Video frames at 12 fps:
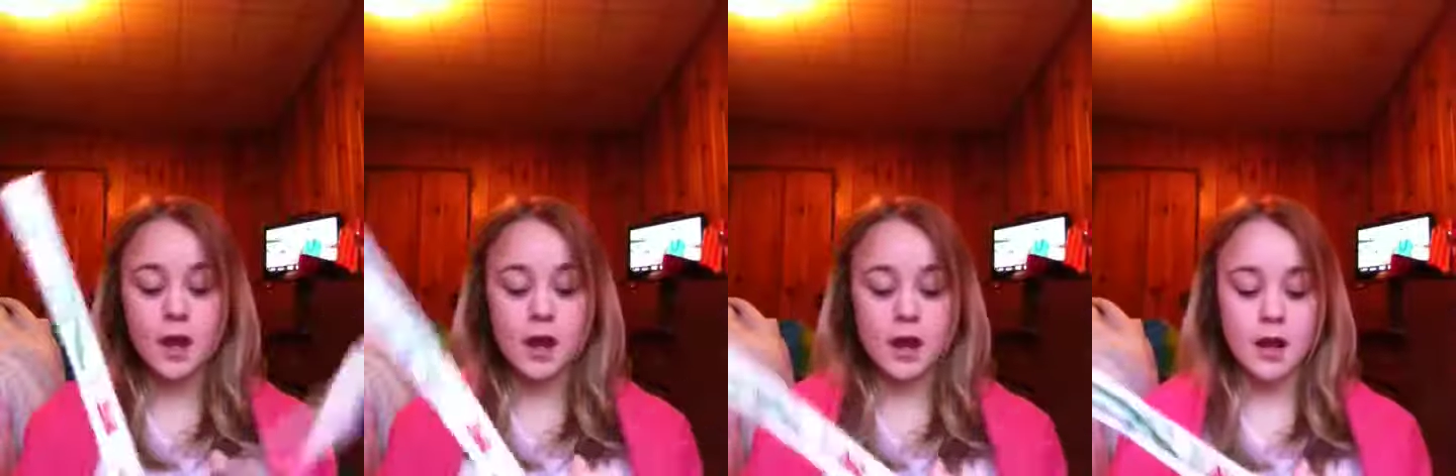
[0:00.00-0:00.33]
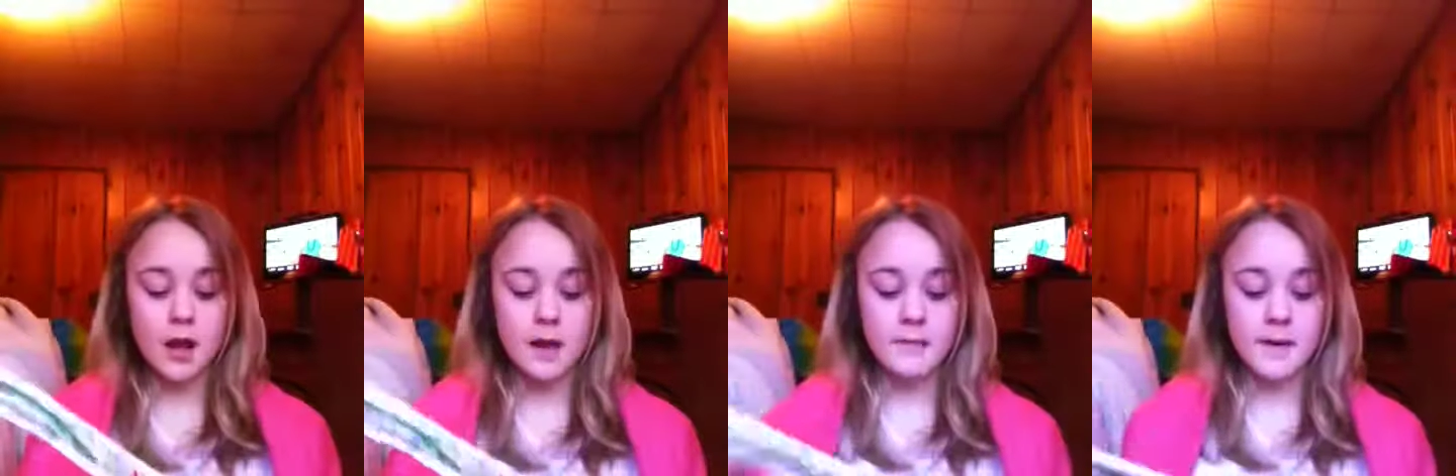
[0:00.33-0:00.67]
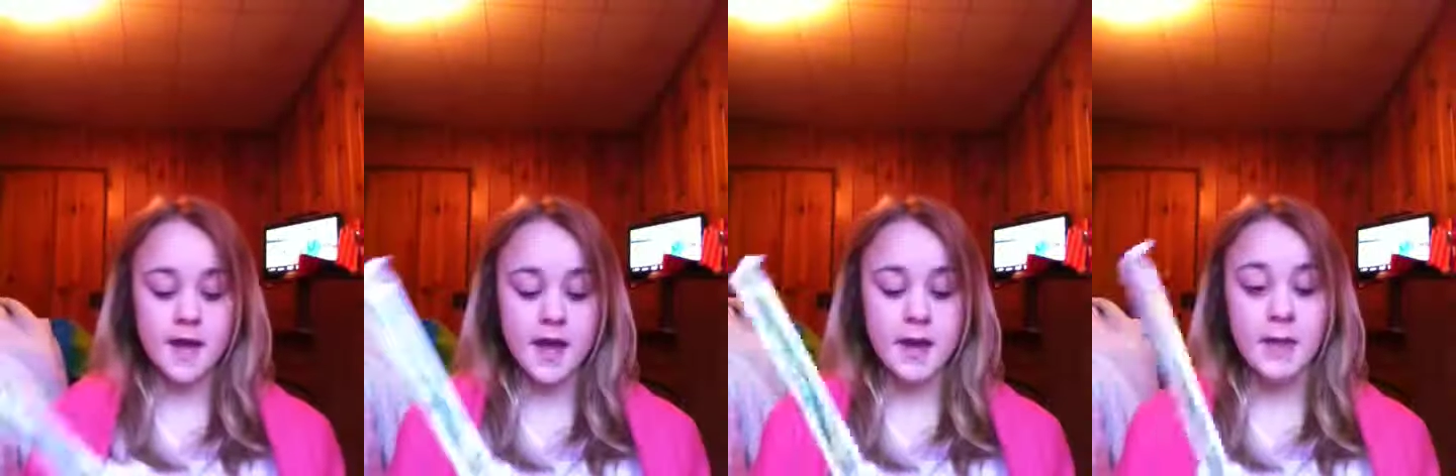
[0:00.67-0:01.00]

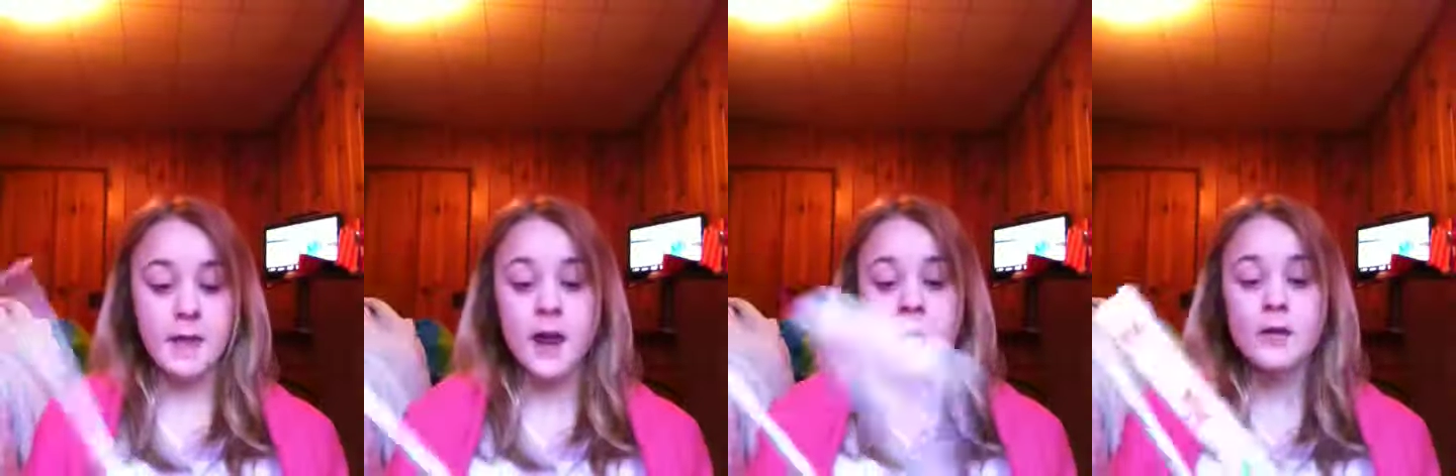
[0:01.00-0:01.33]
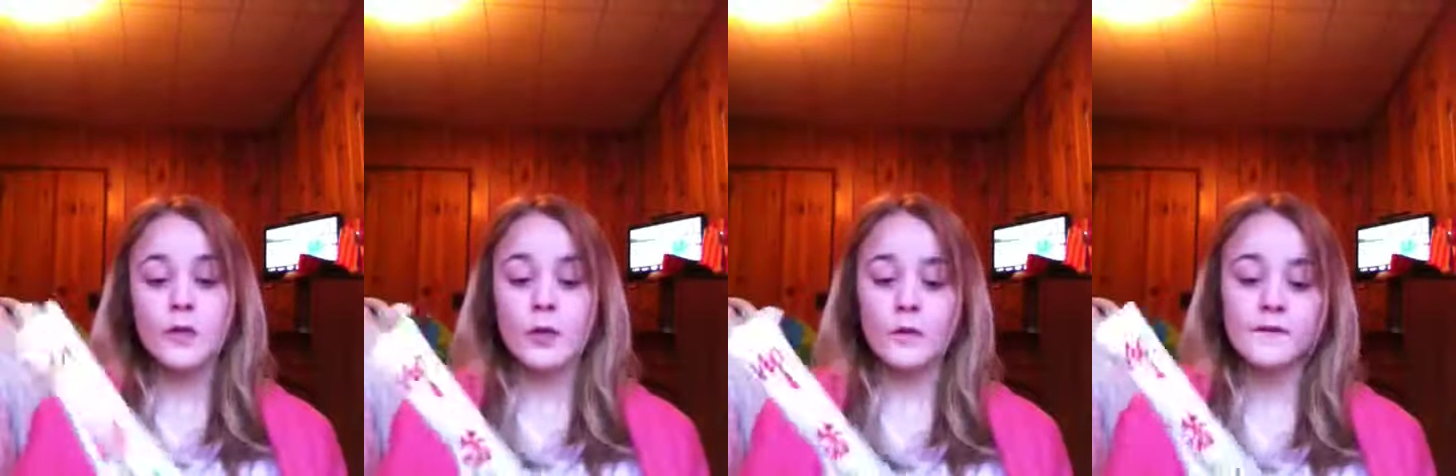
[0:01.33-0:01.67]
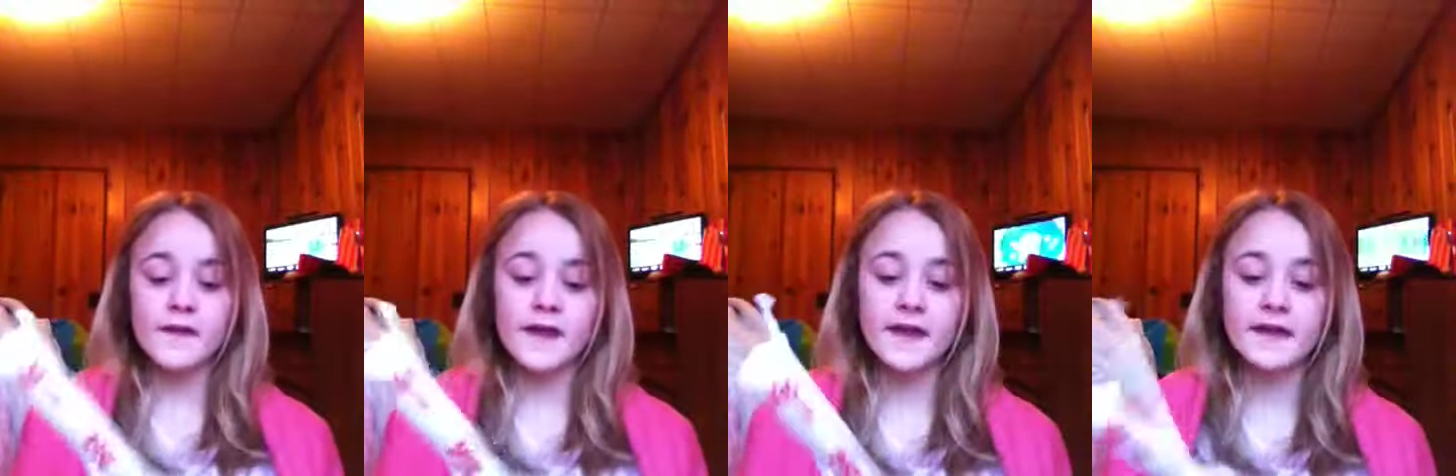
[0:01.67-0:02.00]
And the cool
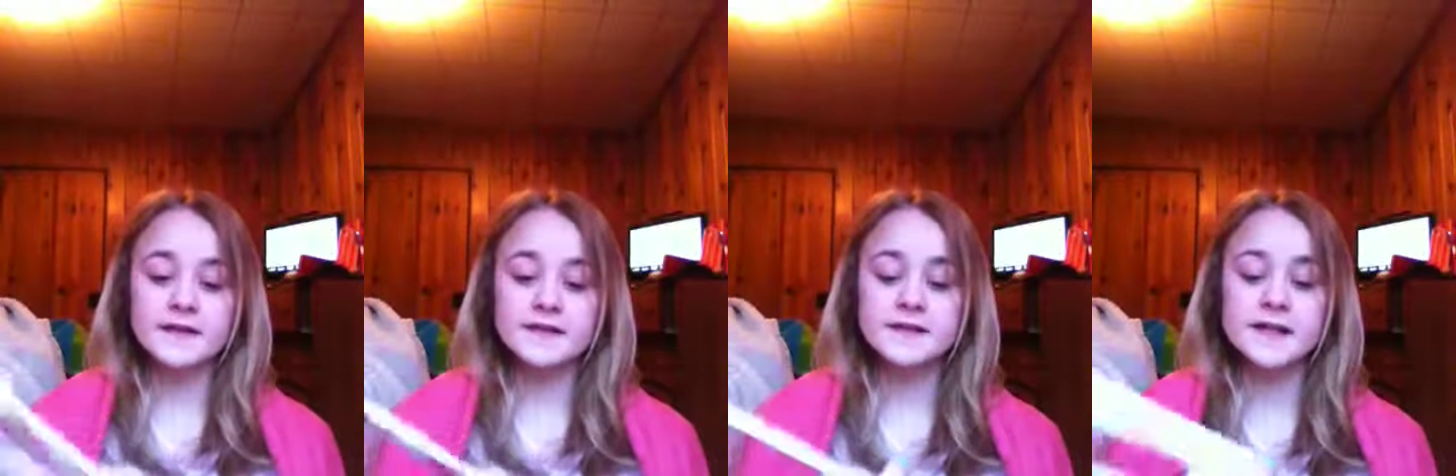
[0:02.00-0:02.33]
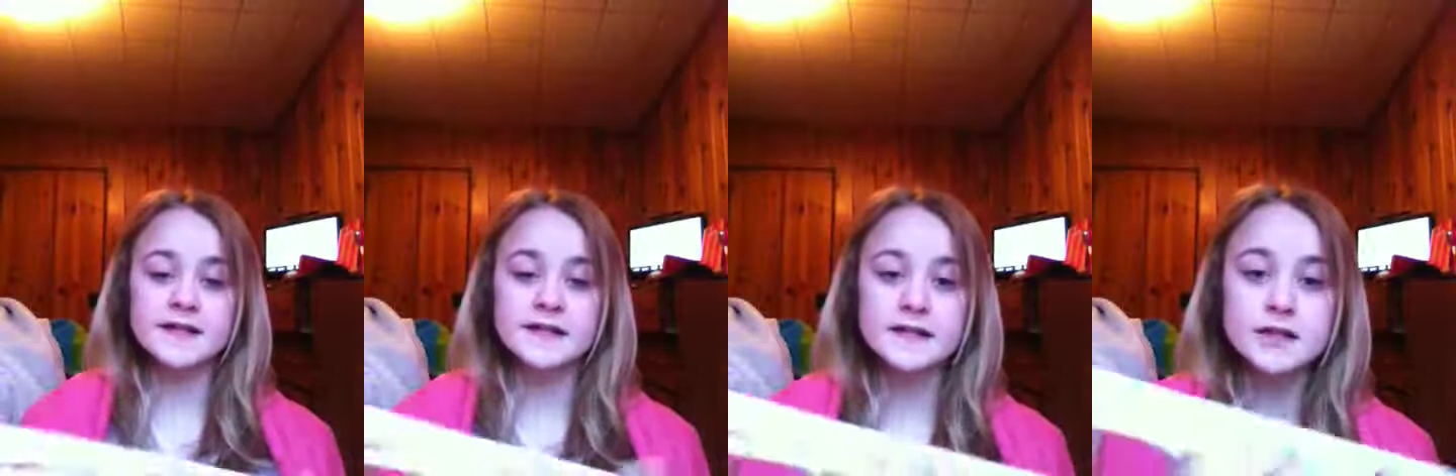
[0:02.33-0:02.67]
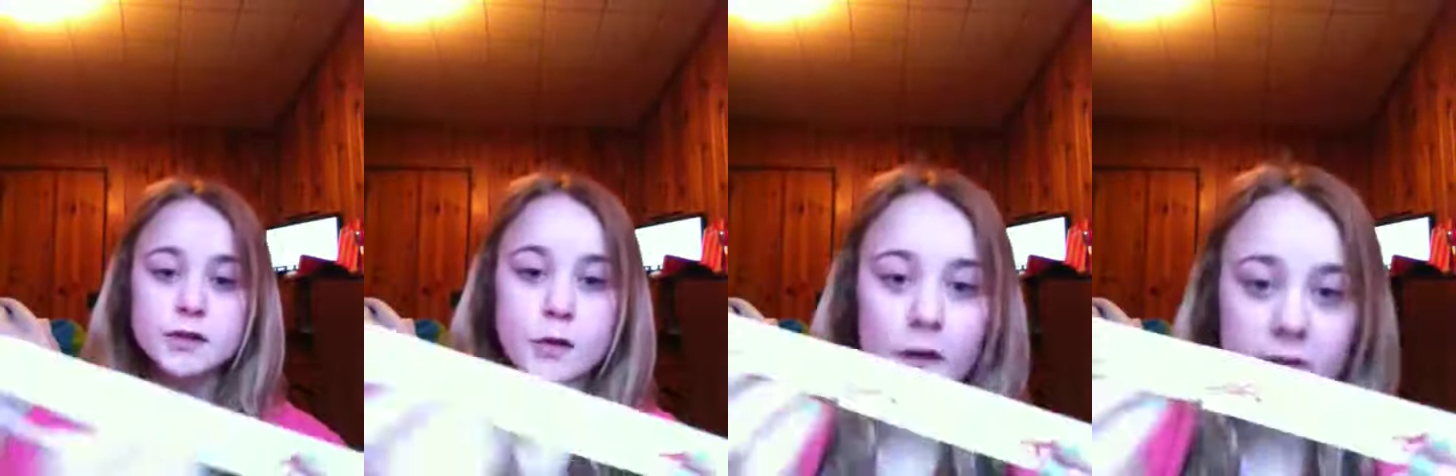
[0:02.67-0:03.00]
thing is they teach you